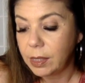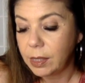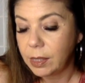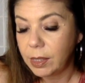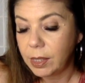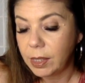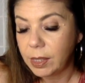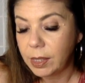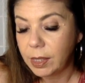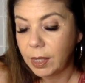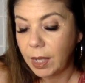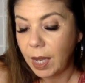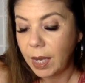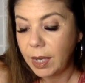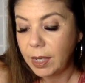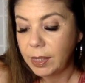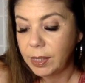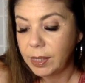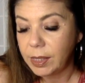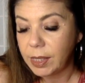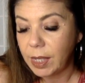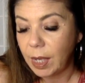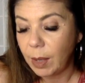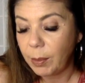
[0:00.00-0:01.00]
just kind of
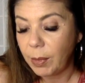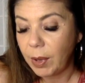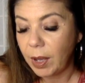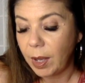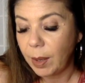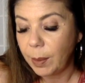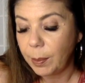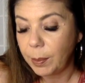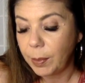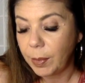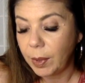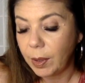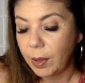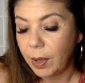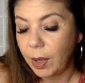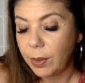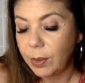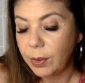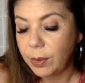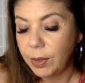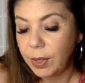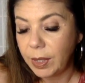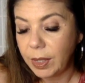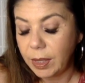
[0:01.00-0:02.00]
sum up,
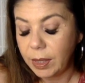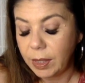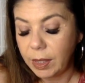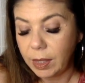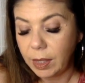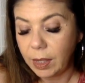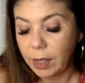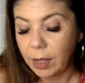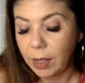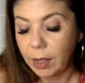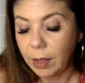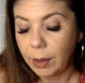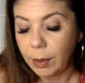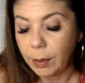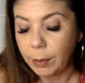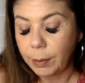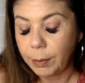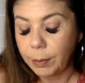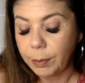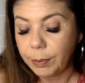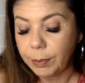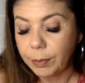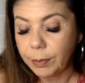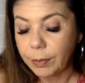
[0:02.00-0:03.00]
other than the
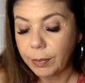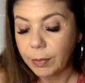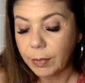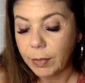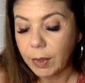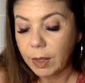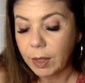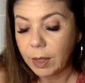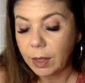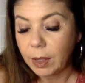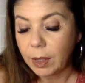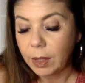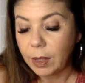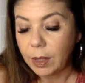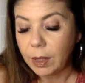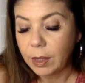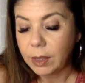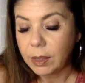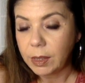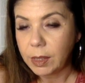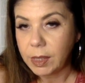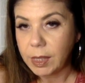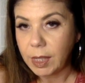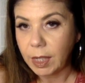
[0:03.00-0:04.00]

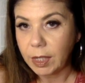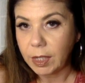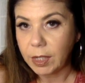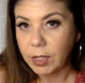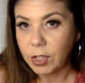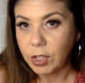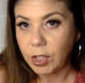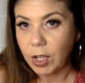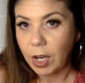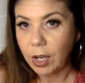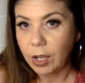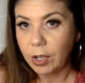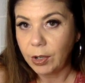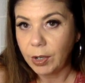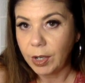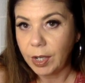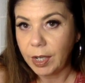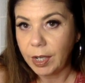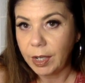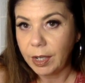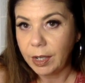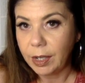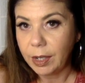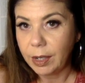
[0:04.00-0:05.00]
second
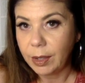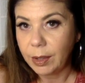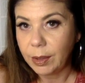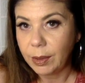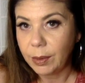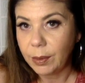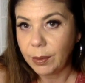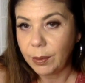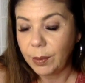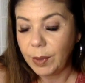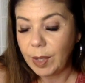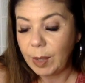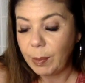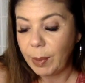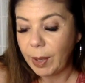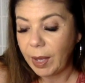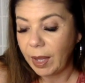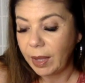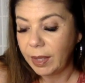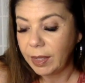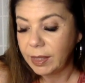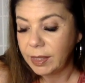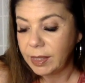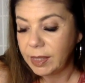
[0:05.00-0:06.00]
chakra
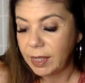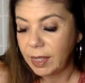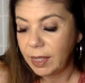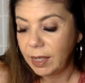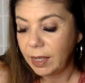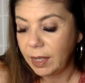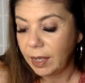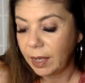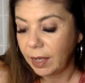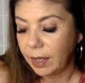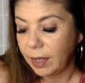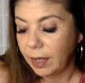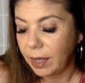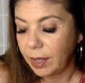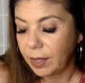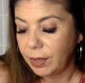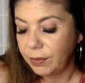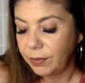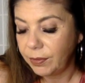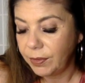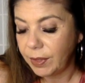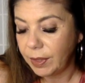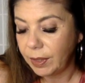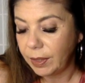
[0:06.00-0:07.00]
rebalancing, I kind
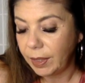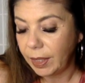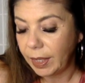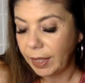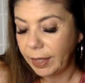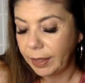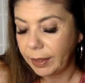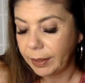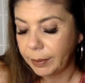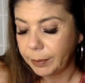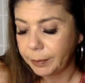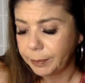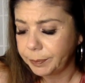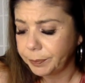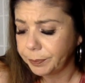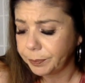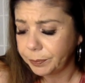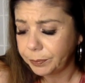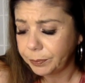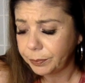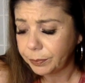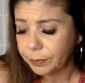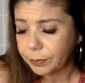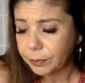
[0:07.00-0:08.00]
of feel like
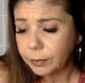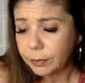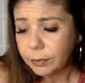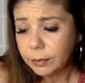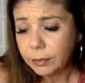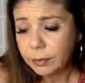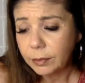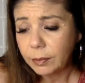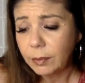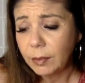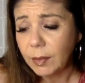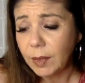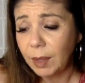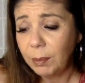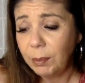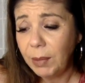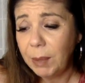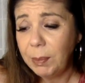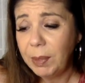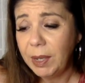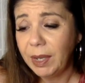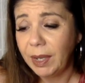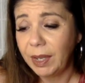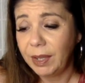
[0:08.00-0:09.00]

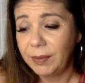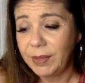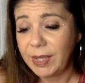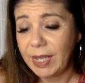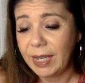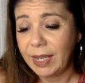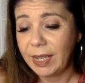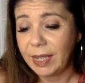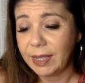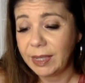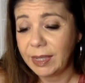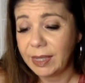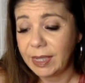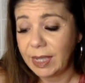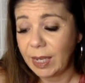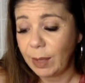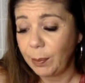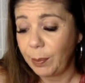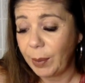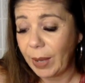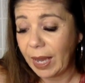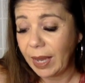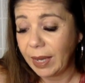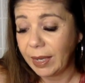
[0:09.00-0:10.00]
maybe kind of taking a
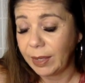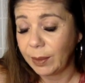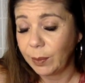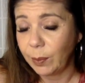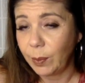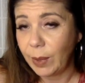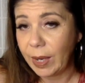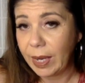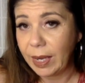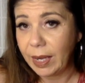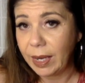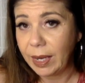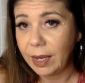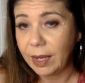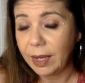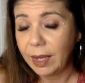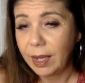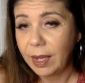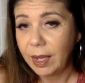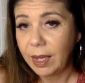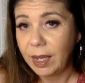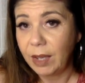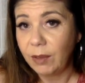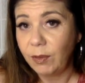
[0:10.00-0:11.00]
step back and waiting.
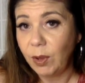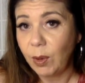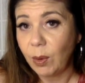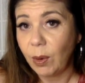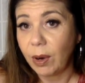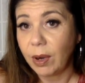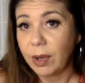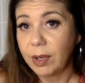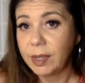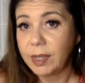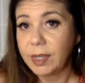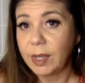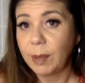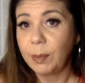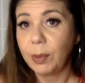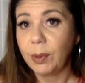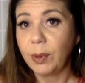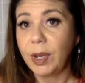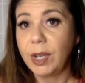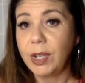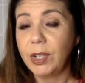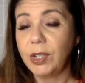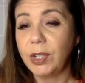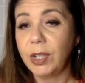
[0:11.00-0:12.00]
If you are in
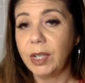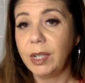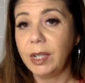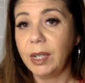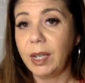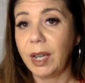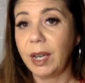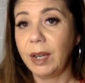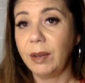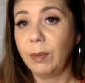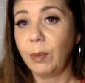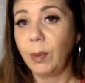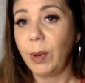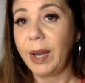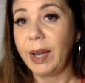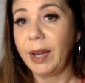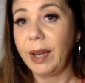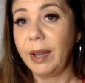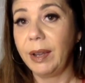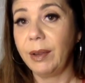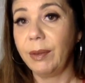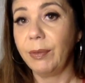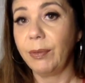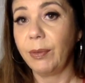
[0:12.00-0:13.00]
separation, kind of
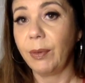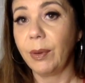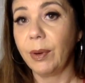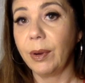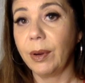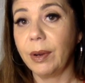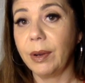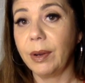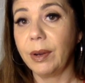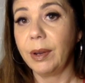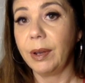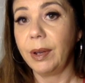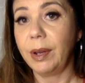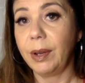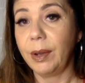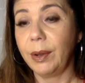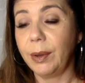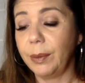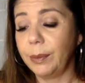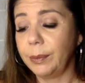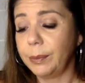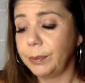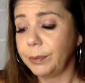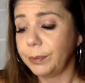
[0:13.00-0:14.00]
waiting for, you
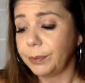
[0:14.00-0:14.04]
know,